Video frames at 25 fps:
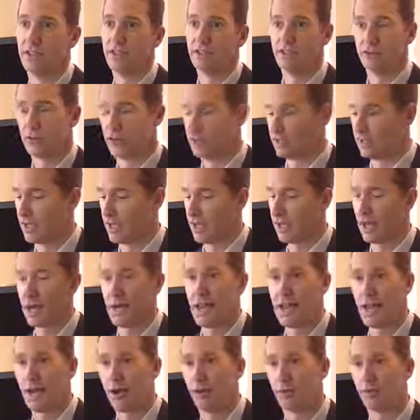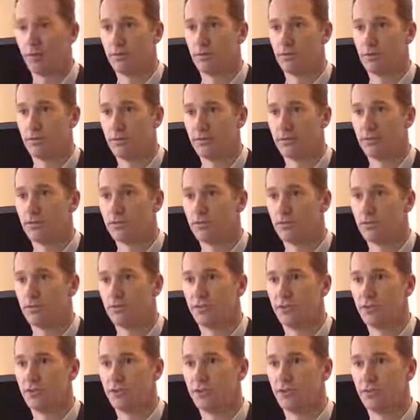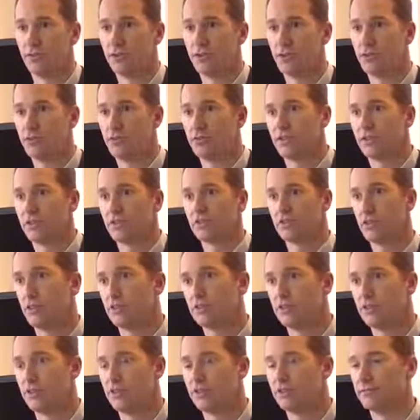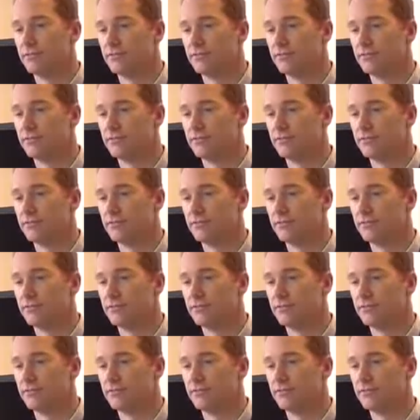to allow me to finish the surgery safely.